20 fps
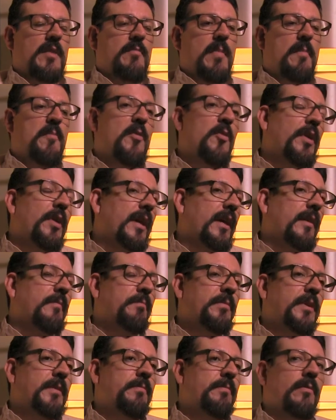American
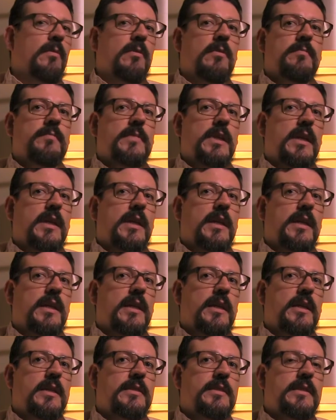people
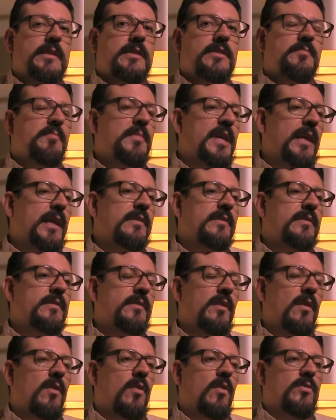
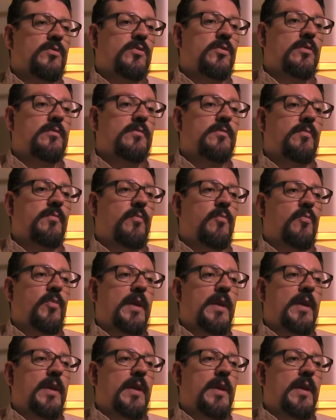dismiss or don't